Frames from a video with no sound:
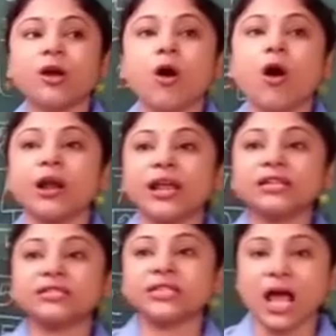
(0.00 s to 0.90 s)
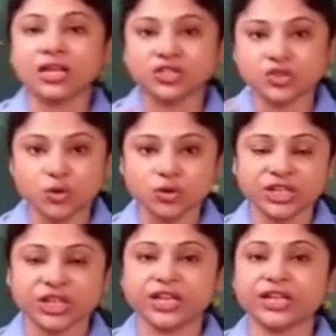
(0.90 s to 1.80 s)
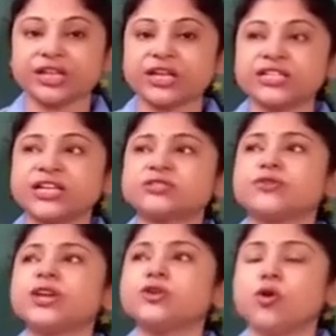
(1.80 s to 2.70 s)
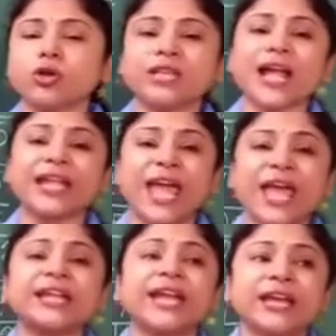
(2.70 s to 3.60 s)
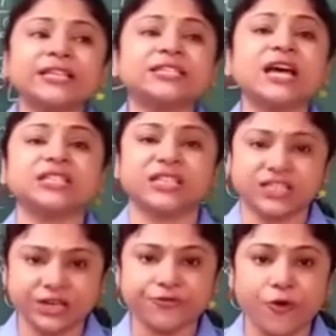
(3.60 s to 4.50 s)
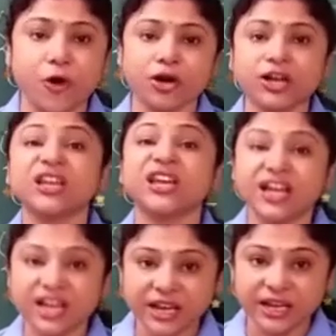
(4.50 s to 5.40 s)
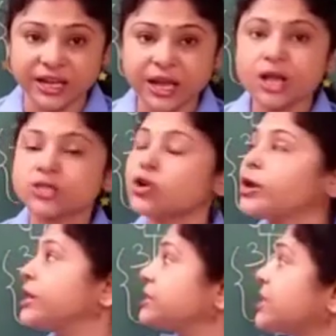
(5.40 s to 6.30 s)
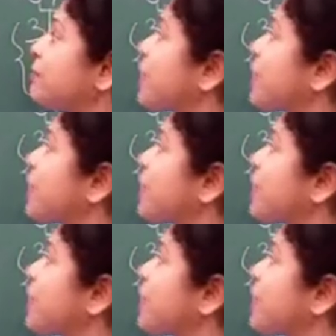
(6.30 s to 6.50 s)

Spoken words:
or else last two digits, we know that 8 8s are 64 clearly. So it is a